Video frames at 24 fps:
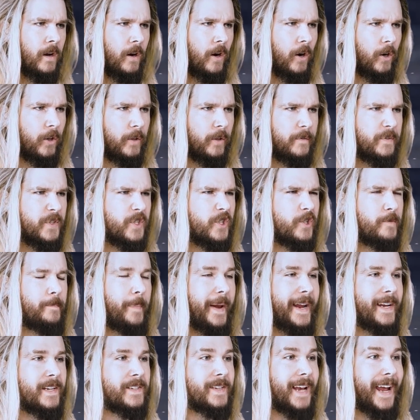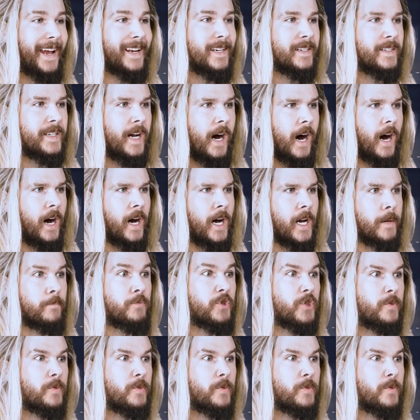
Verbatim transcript: all of space and time,